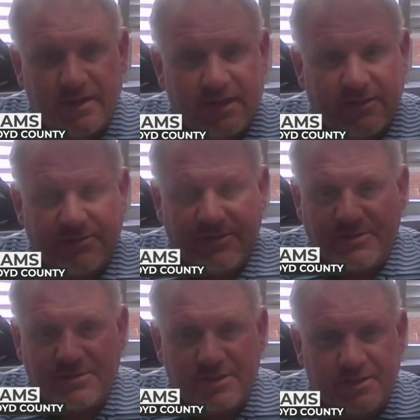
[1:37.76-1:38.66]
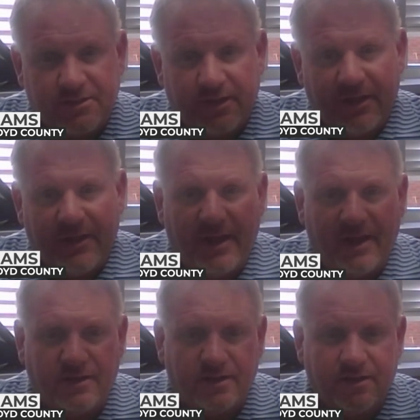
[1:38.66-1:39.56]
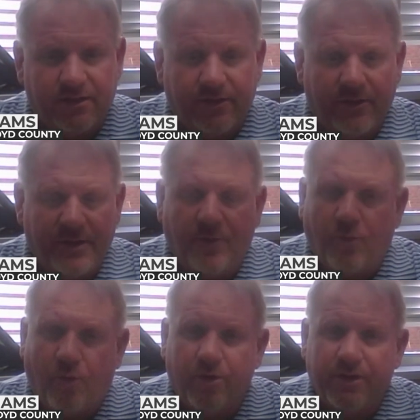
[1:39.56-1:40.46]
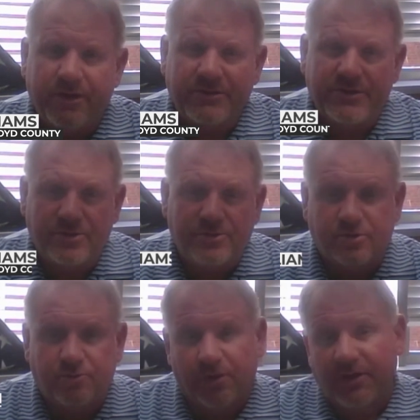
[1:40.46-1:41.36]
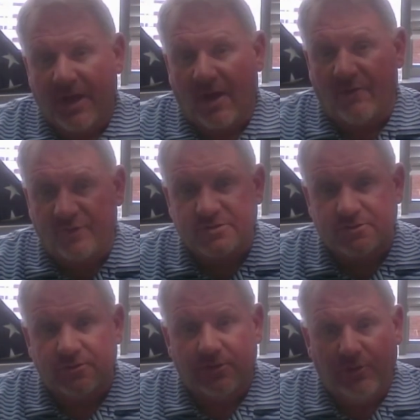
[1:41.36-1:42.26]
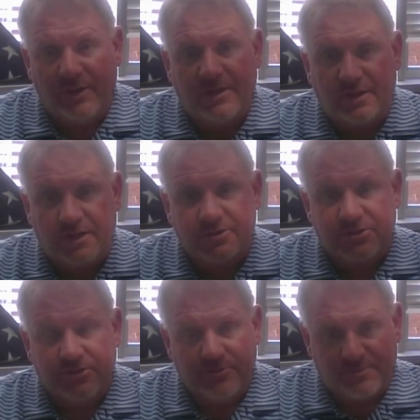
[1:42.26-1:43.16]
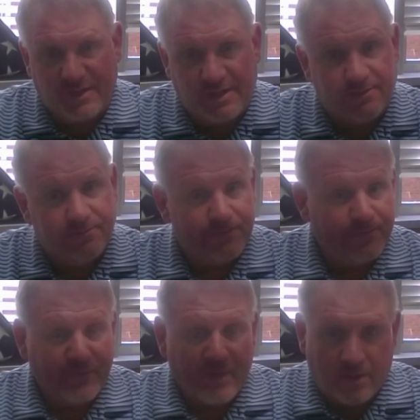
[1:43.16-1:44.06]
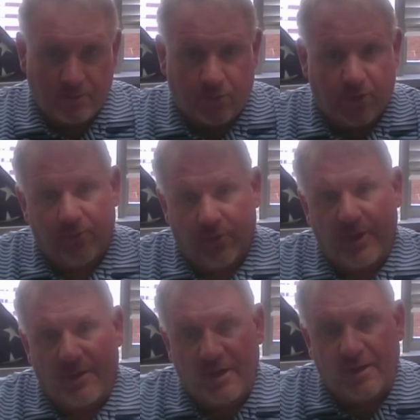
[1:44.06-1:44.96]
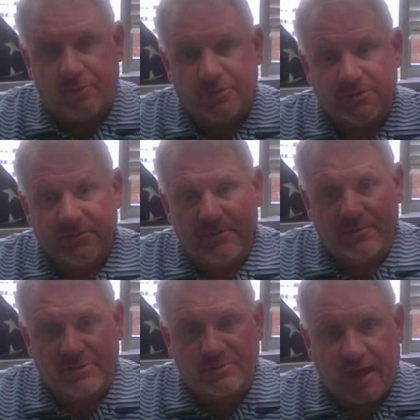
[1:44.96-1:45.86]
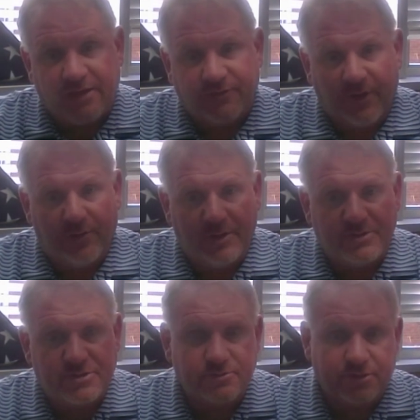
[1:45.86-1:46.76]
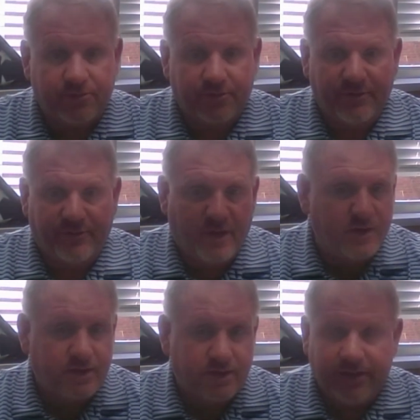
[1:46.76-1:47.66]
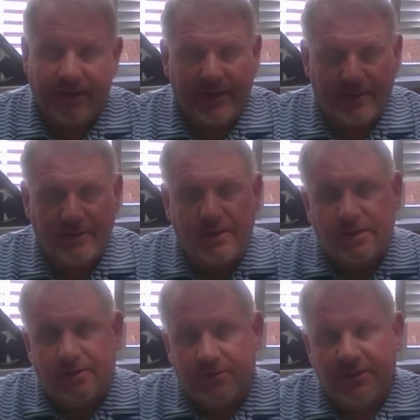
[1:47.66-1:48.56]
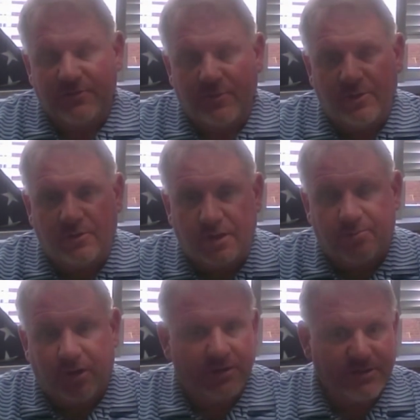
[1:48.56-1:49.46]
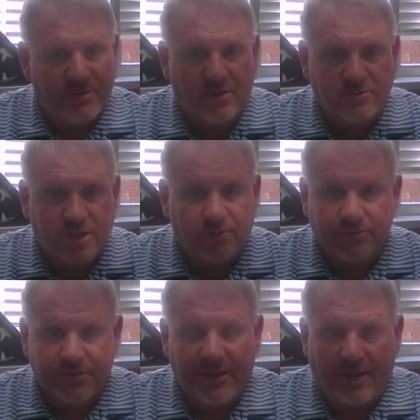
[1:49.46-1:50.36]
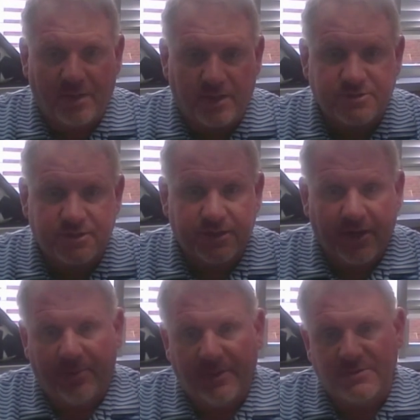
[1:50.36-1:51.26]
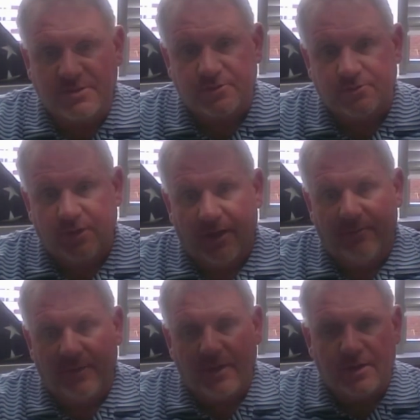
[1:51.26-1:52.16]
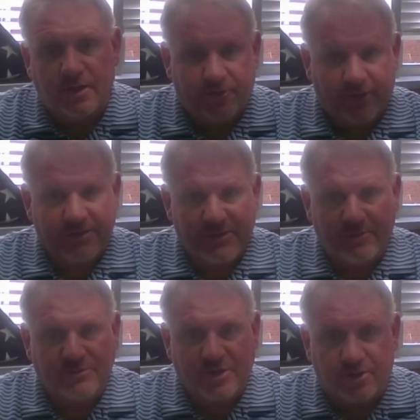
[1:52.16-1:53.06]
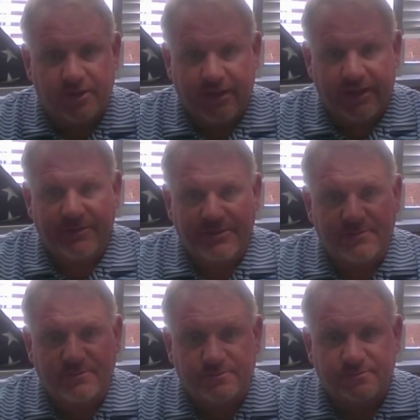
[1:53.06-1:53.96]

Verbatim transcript: it's just it, and and the, the the award is due to what they call fiscal liquidity issues, meaning we're, we're coming up with some some cash flow issues due to the flooding, and and this will uh, plug some of those holes in our budget and help us to uh, address those current needs.